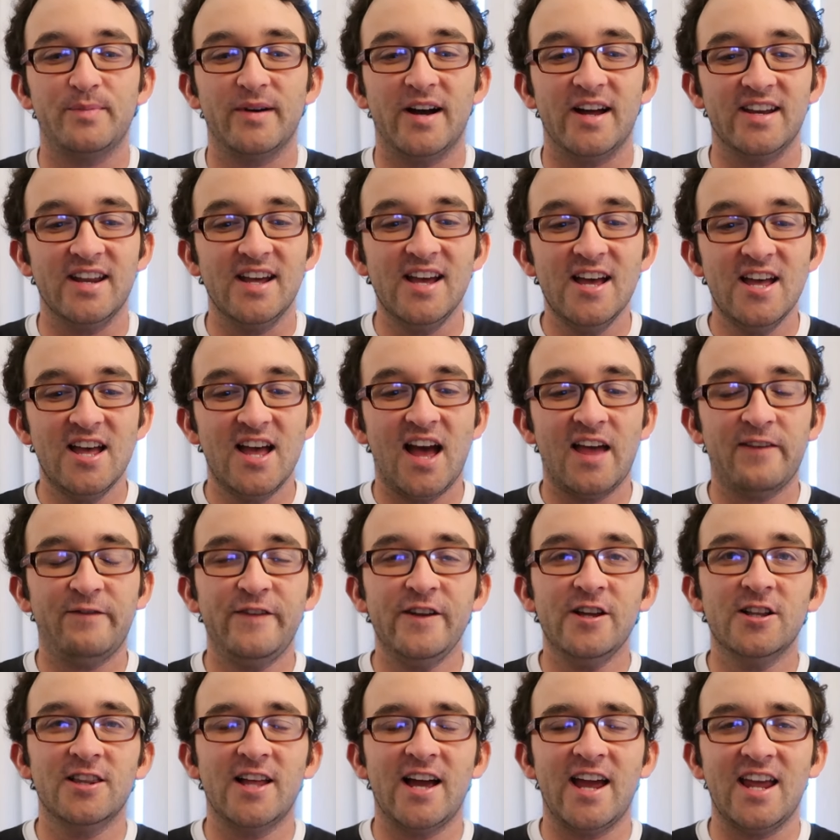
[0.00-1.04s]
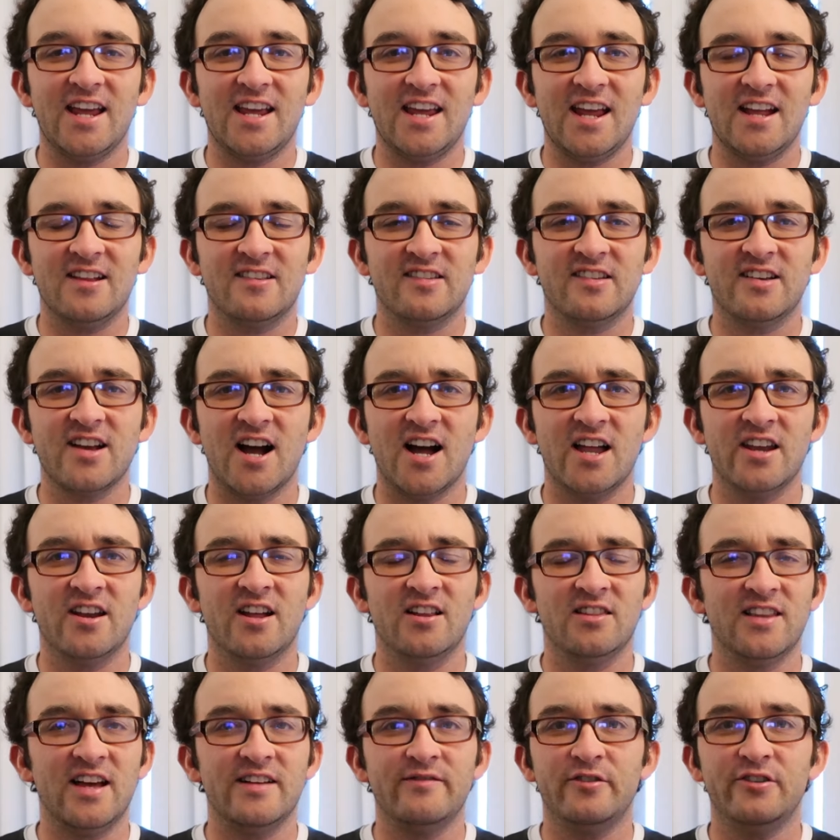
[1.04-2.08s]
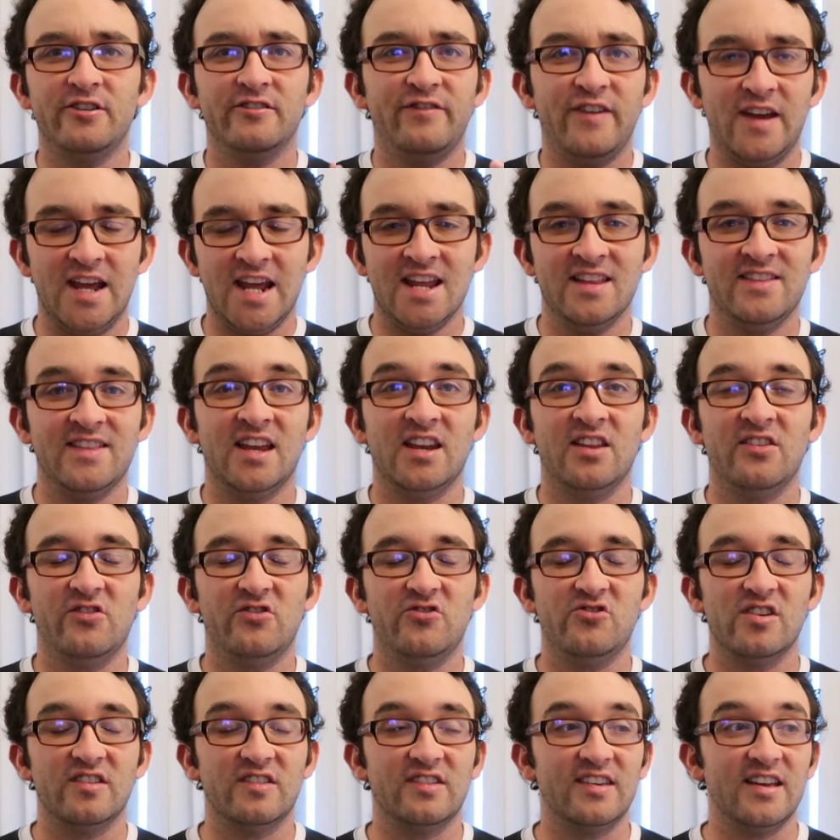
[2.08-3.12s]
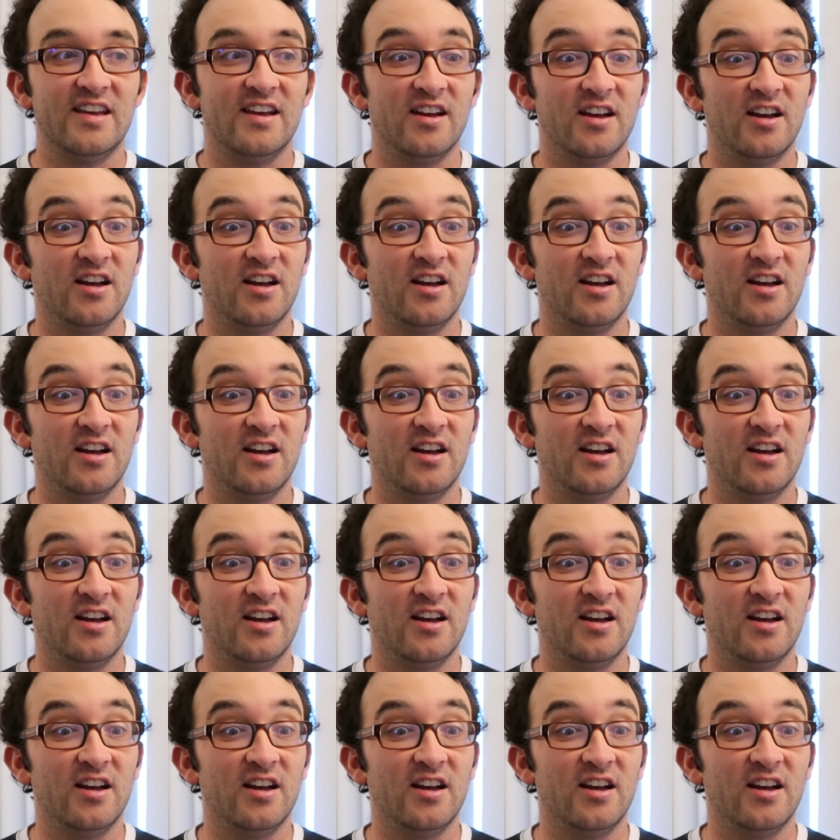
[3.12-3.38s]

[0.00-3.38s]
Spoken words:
but I feel like it's gotten a level of hate that is just